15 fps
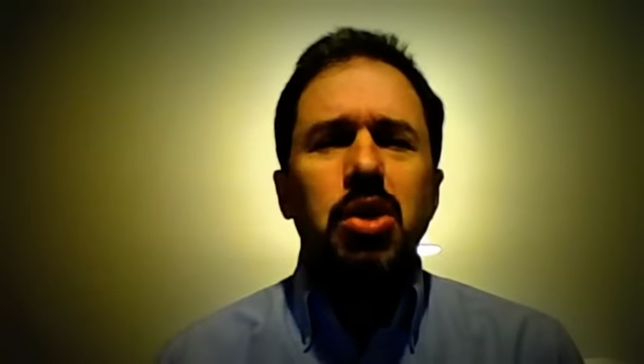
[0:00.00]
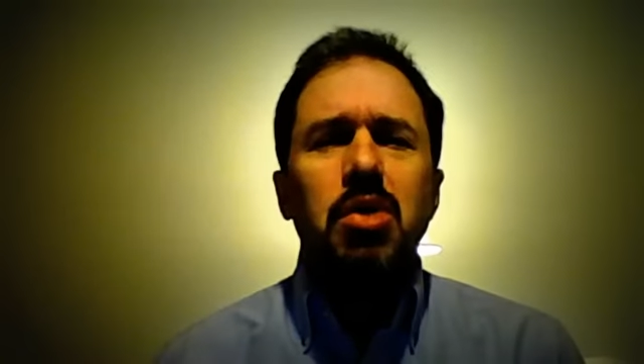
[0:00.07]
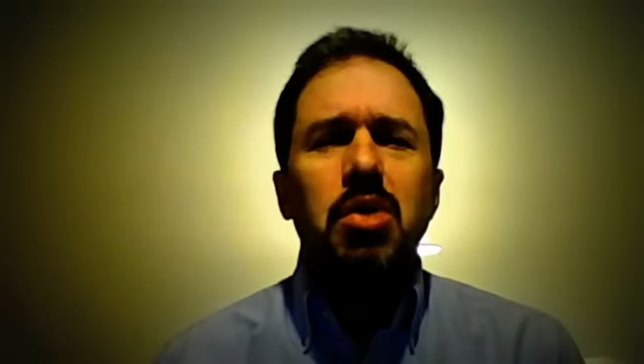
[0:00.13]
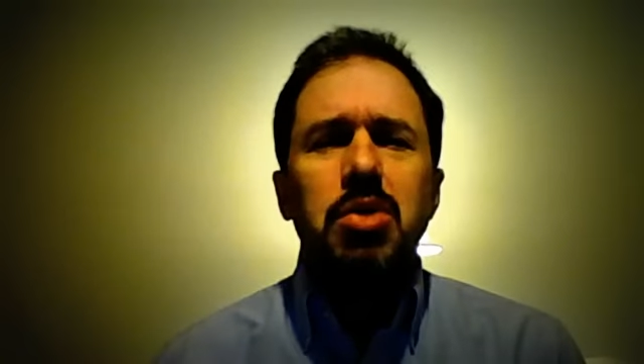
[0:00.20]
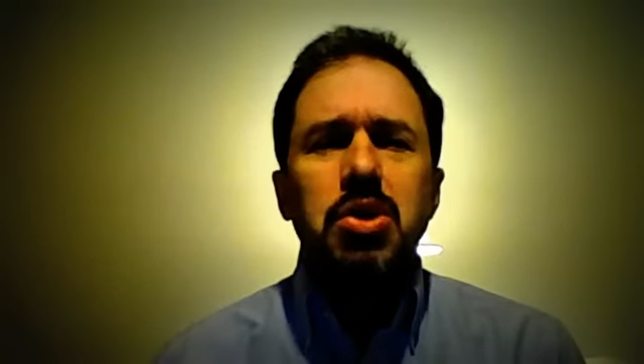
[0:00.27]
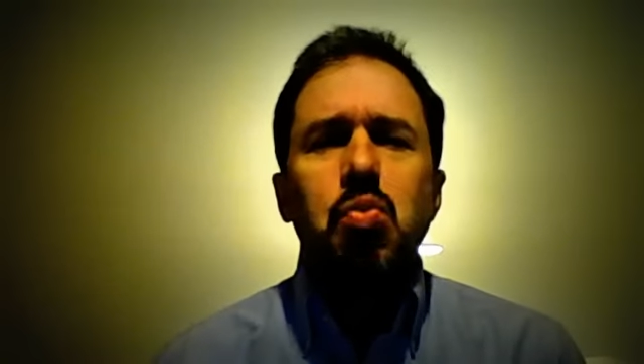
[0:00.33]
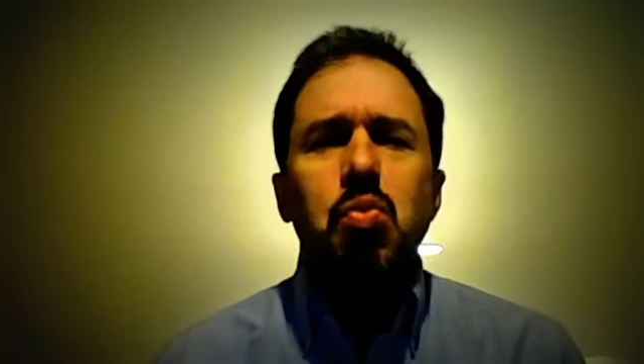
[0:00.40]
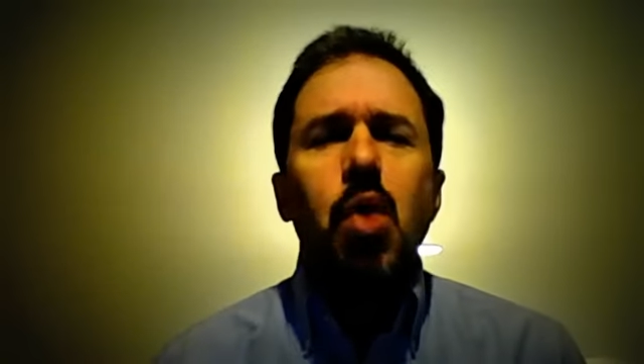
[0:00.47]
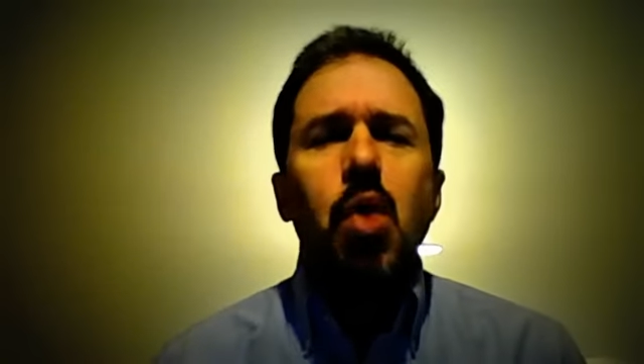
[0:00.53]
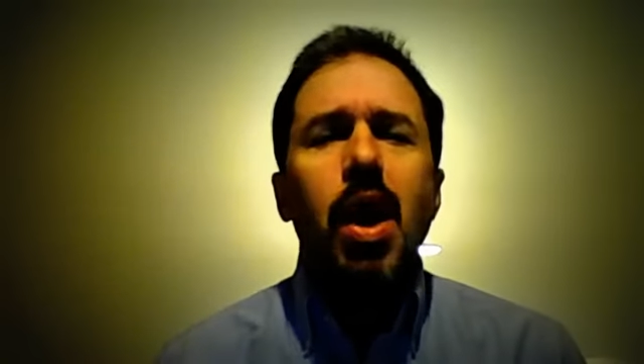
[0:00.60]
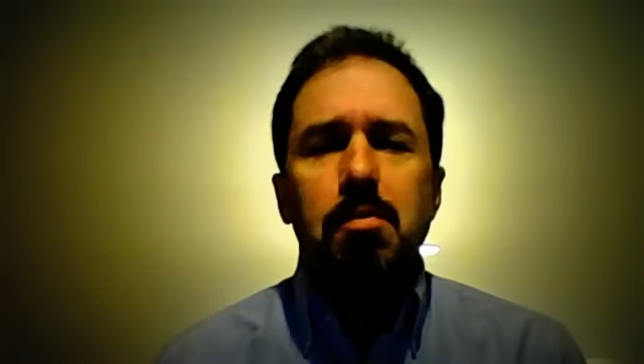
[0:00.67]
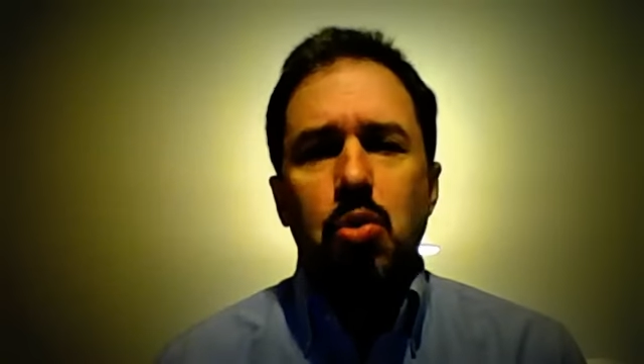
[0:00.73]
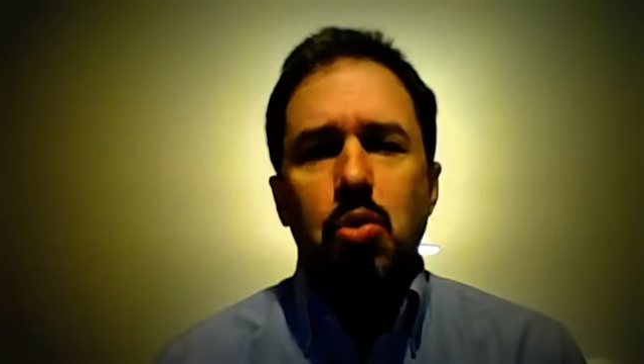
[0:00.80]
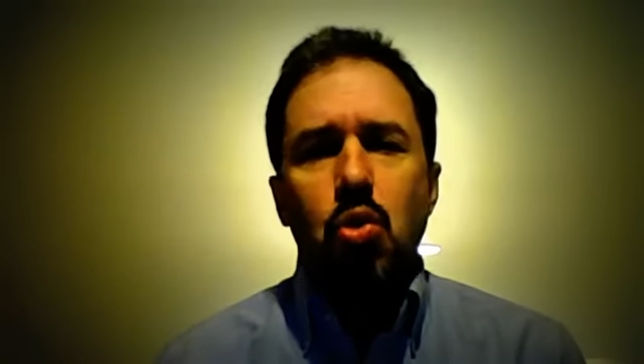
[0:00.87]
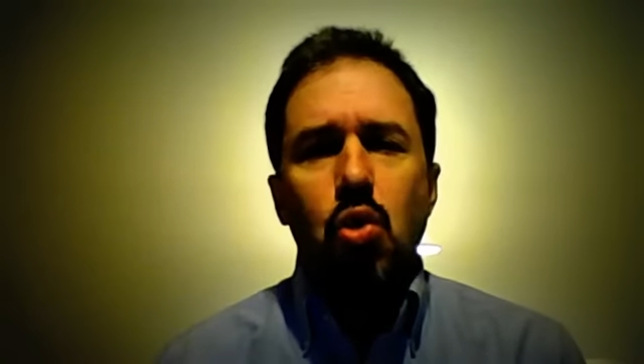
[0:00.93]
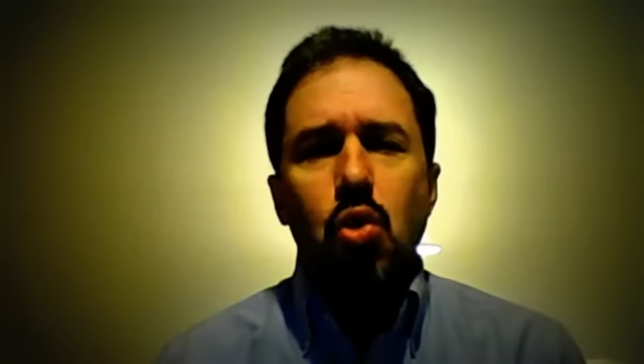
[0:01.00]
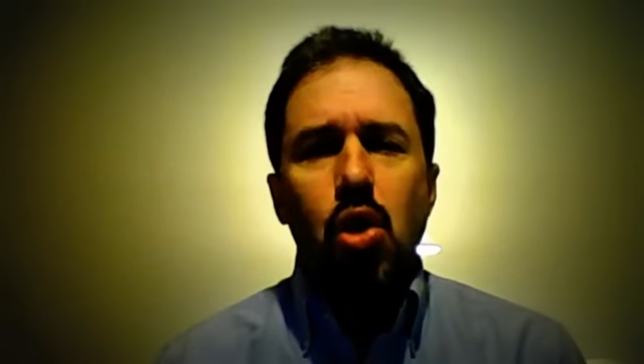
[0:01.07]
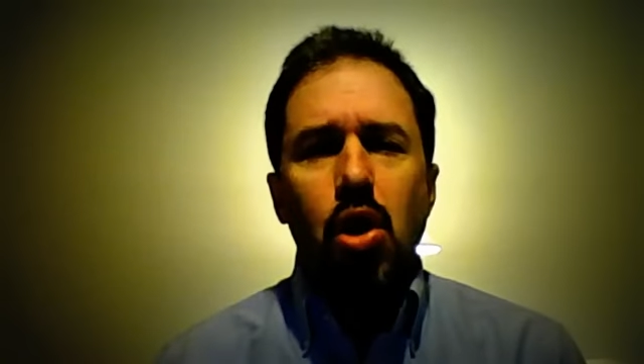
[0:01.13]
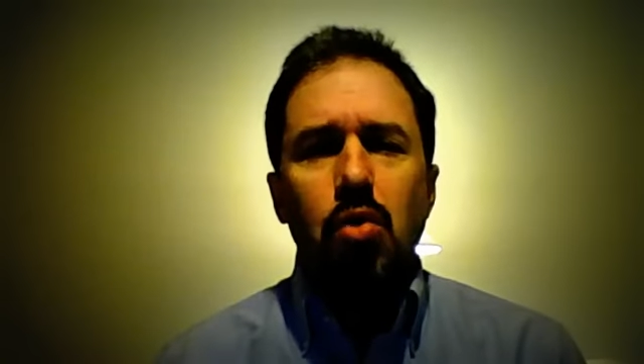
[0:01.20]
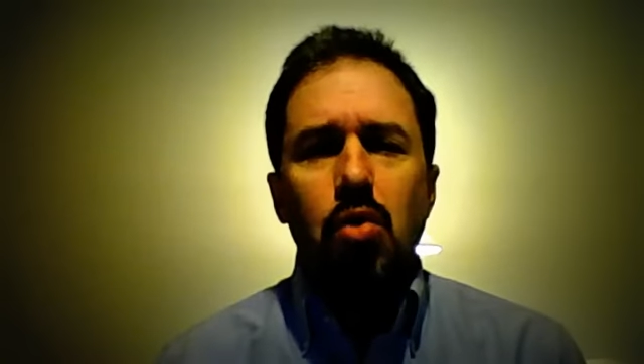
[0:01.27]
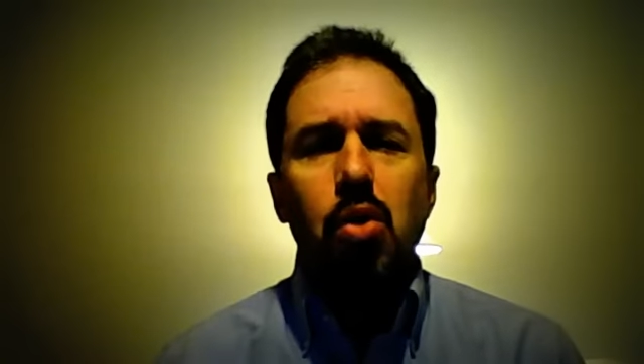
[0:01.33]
We always want more.